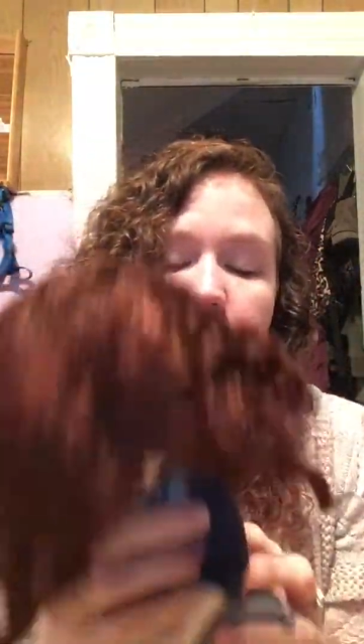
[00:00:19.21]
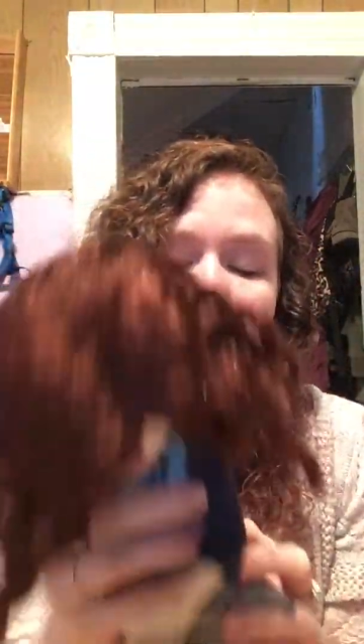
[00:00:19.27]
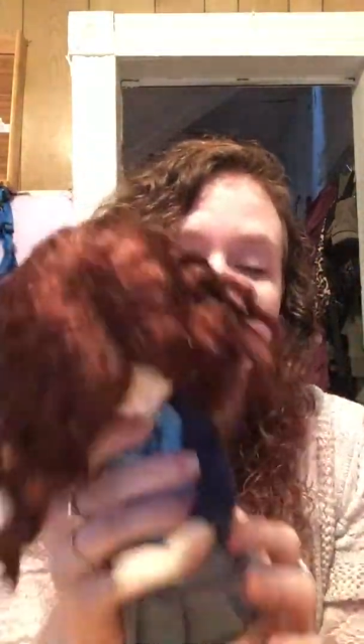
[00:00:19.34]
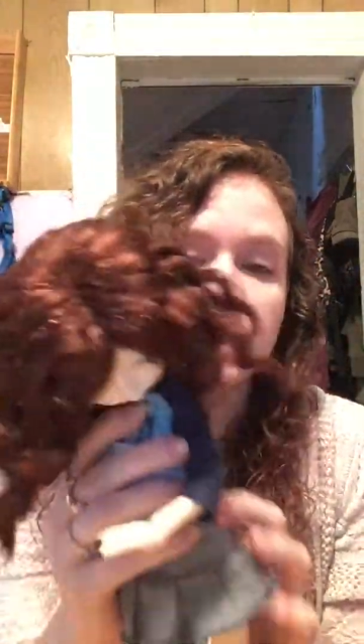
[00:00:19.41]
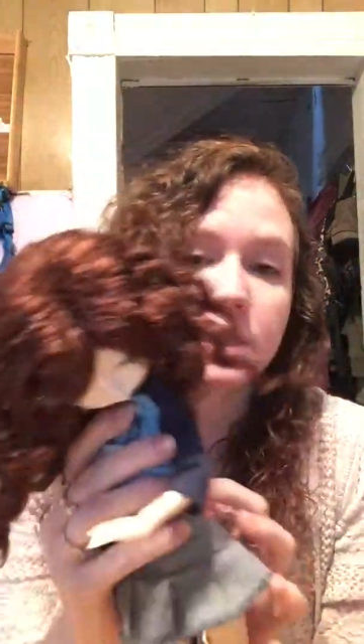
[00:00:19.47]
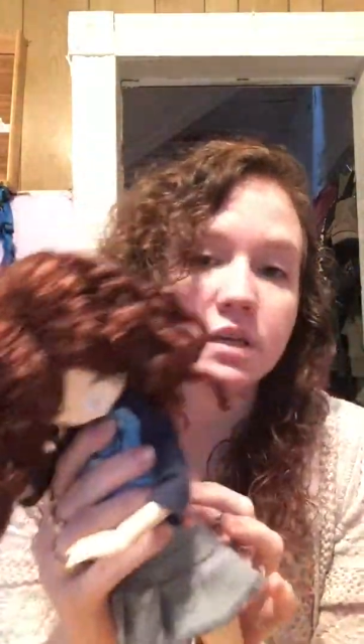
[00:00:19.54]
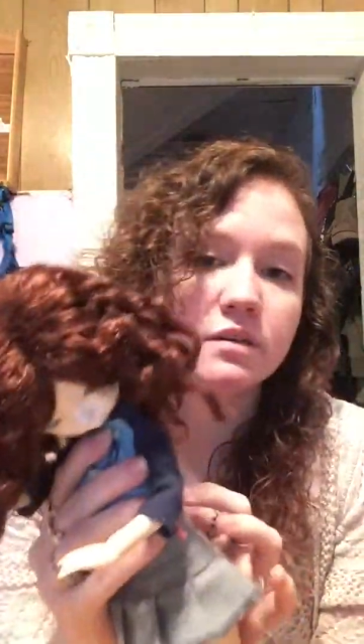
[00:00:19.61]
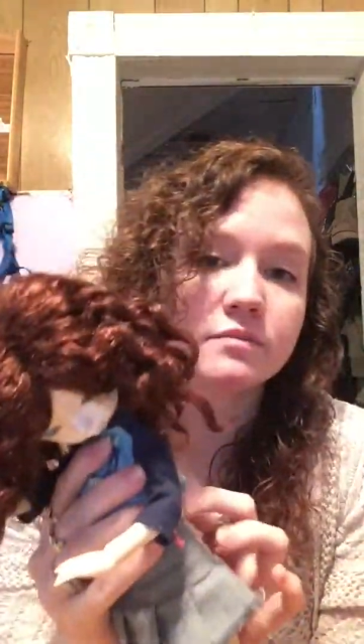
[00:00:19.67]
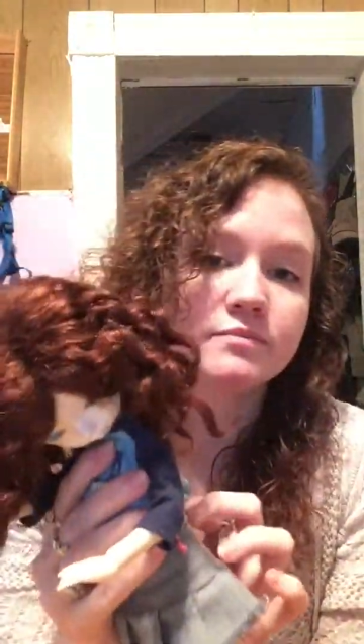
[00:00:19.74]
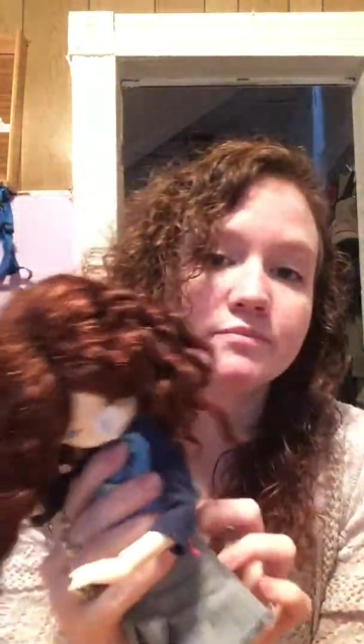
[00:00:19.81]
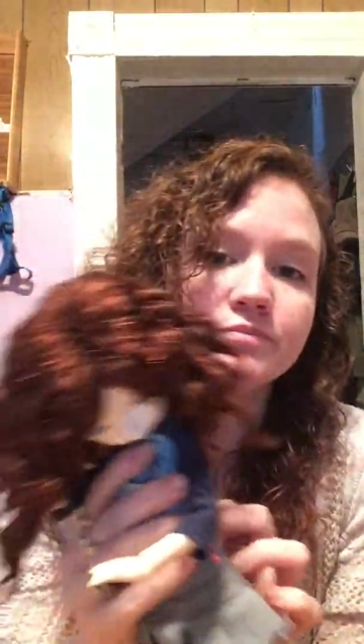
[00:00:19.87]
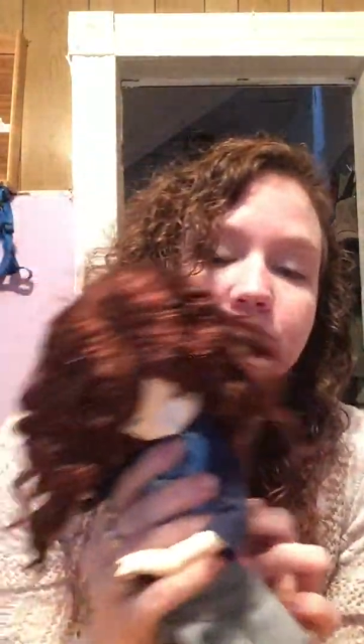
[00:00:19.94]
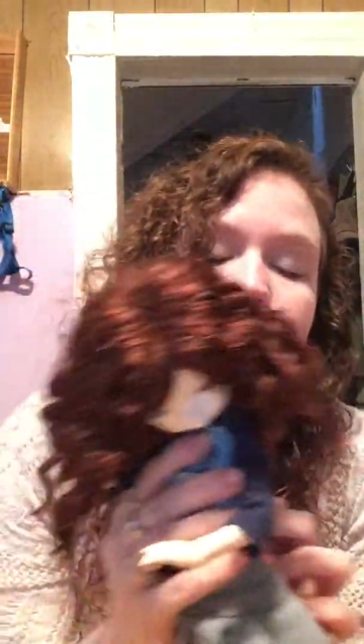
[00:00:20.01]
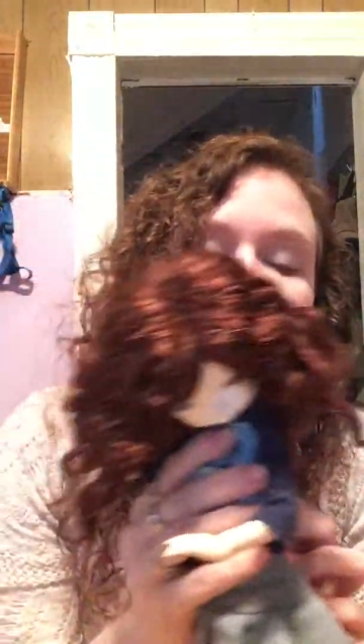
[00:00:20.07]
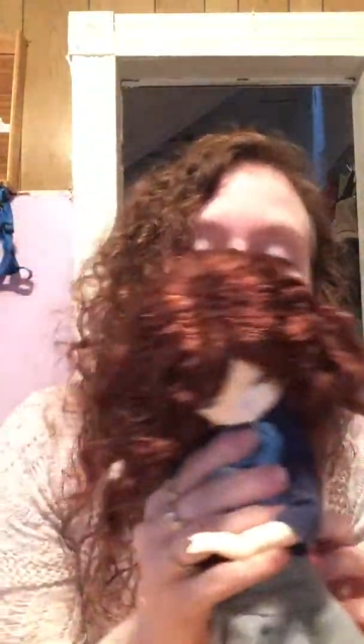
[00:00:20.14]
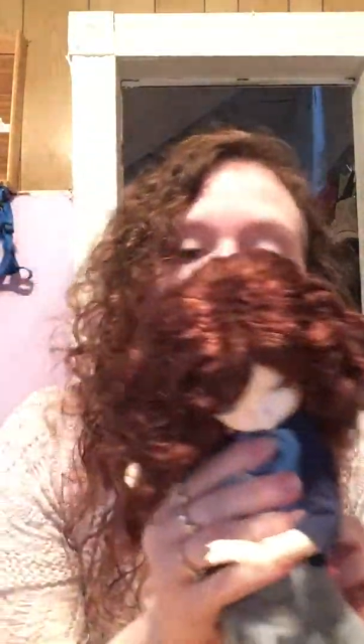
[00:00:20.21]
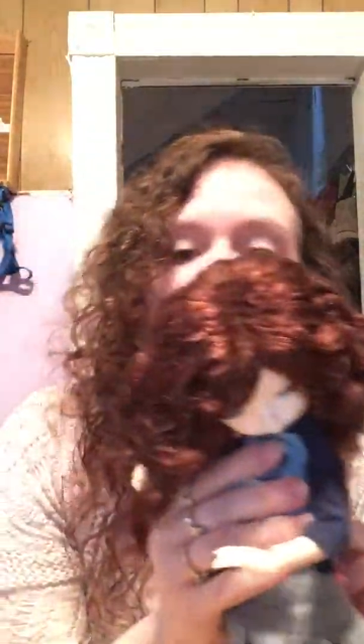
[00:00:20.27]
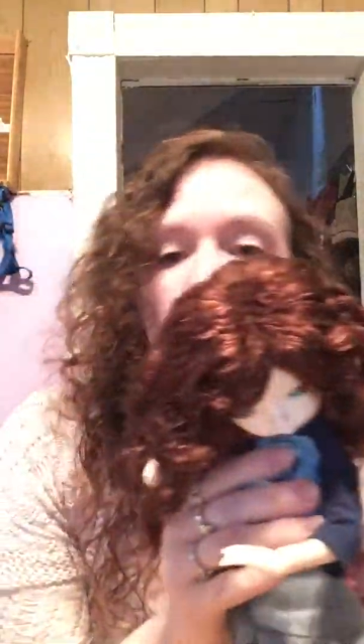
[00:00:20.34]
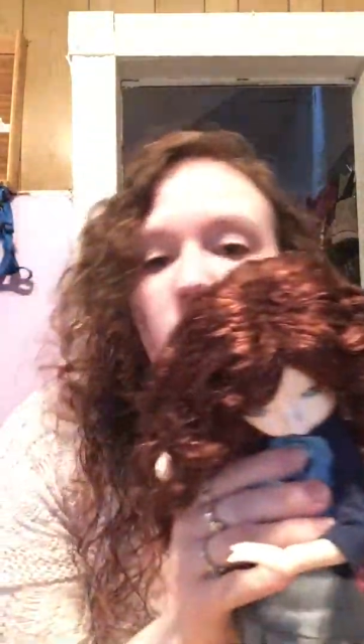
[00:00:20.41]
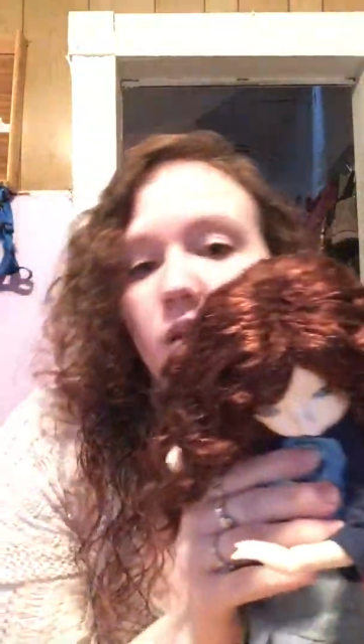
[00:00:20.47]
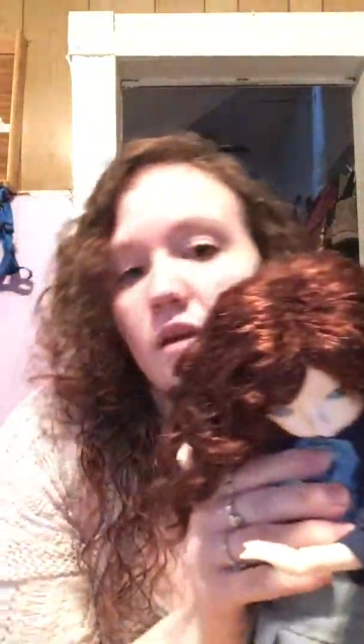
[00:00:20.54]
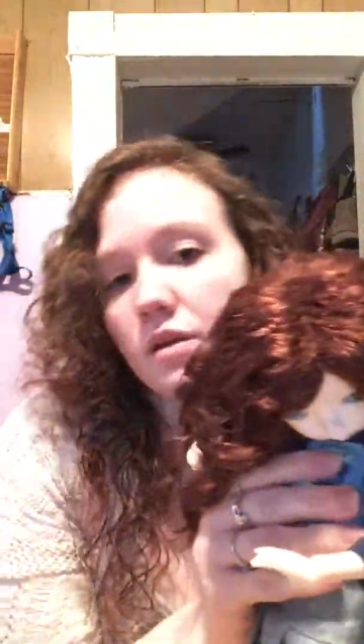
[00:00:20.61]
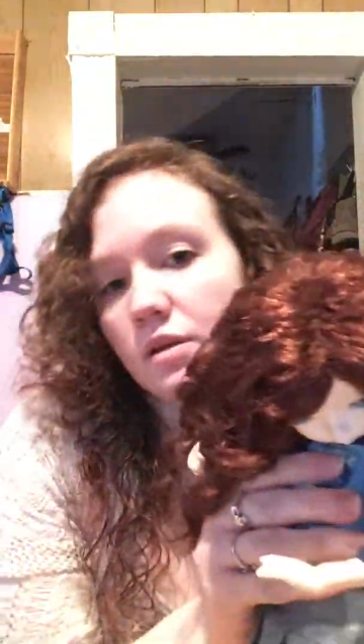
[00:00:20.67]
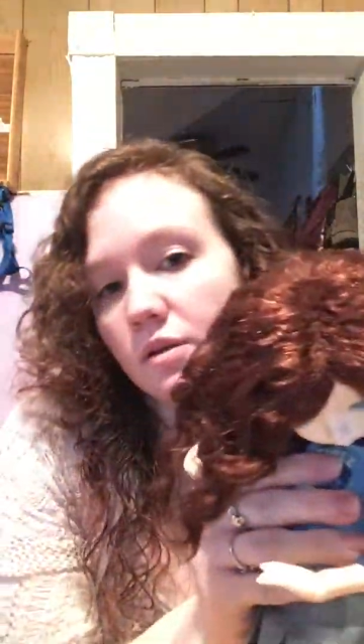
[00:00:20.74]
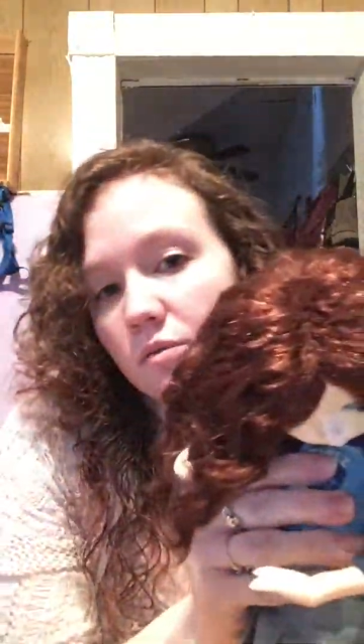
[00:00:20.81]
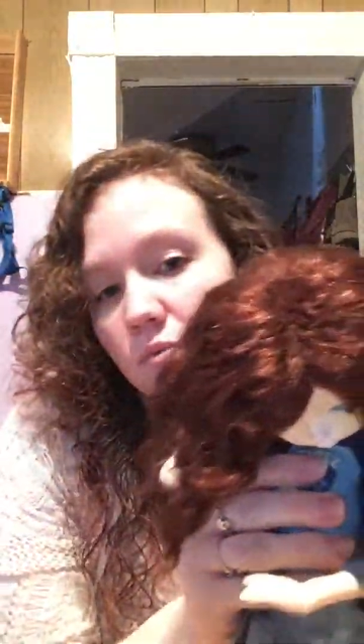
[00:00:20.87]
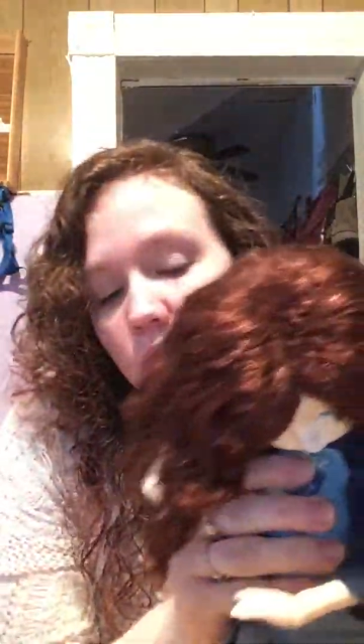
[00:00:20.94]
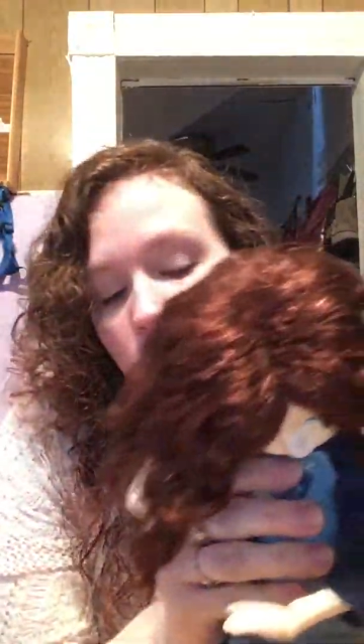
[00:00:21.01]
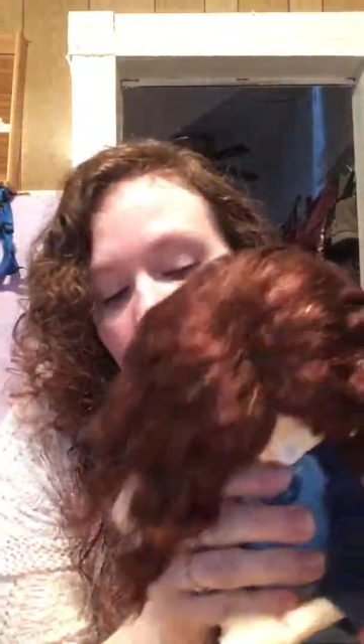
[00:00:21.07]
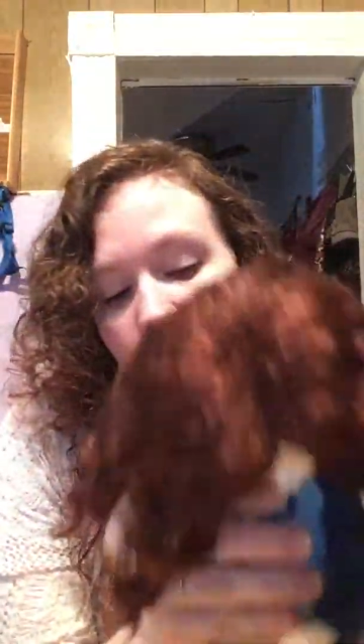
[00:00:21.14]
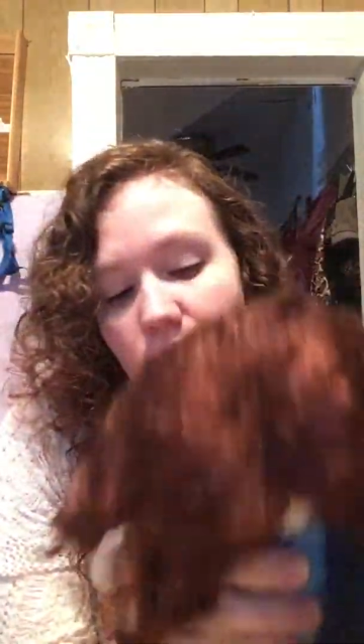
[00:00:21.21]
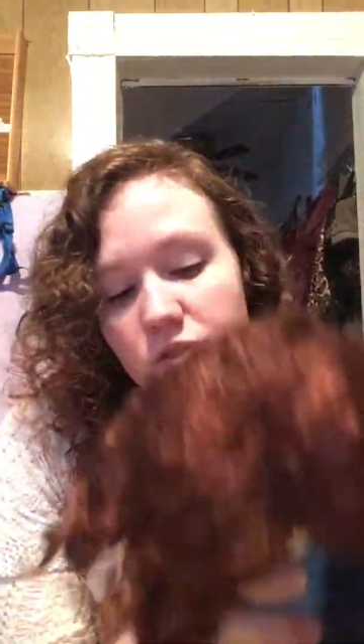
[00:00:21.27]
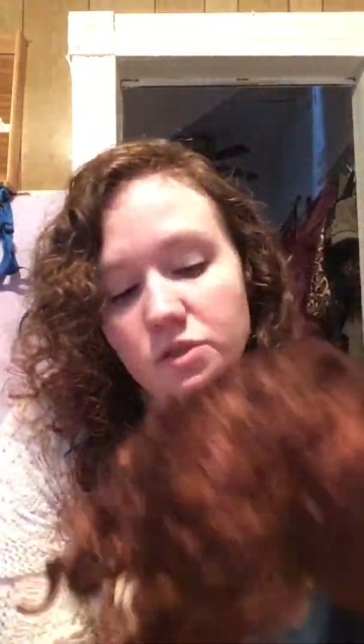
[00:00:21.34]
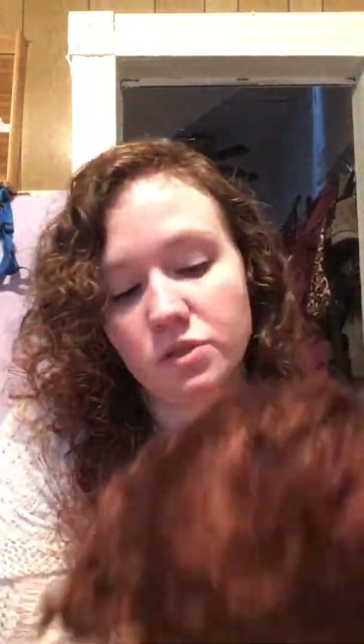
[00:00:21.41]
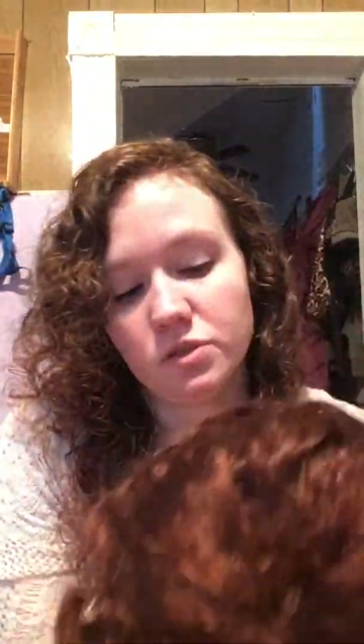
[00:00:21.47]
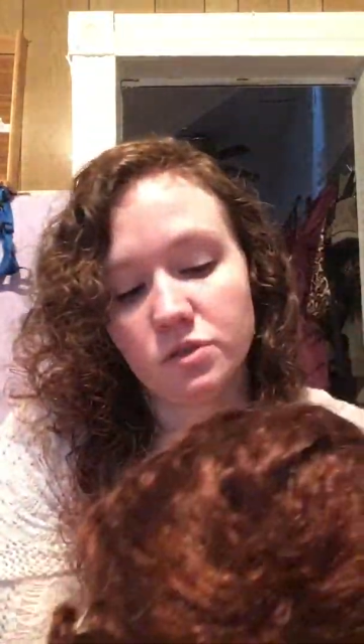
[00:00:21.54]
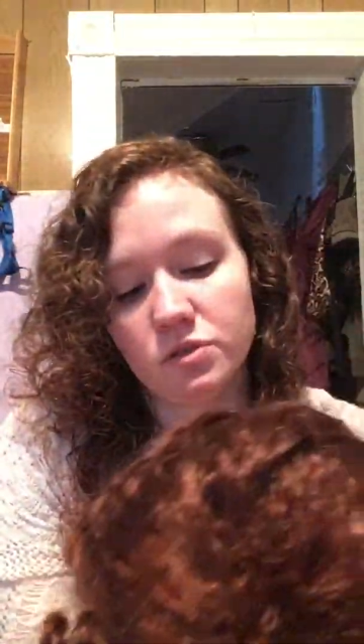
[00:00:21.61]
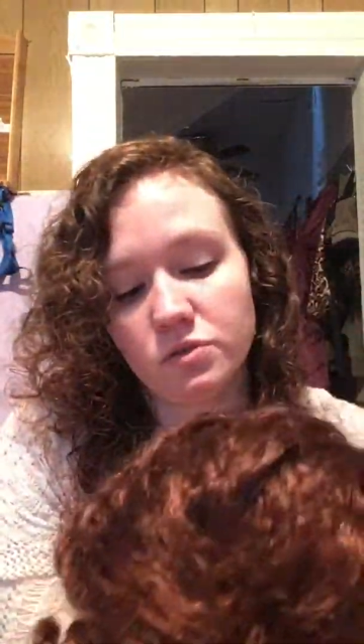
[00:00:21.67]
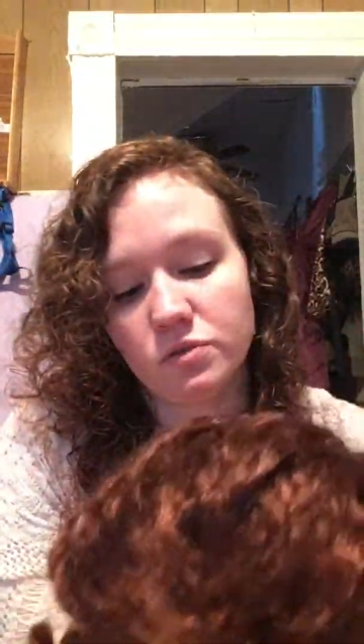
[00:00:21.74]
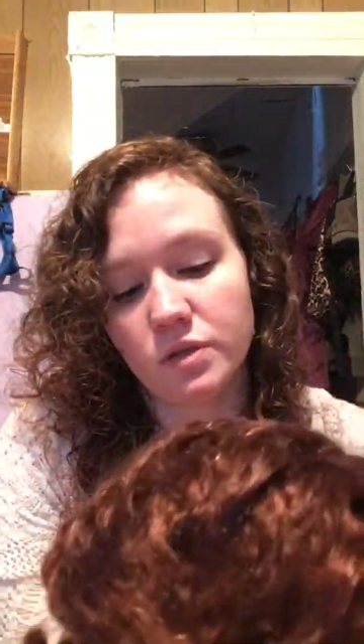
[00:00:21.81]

But yeah, I am going to do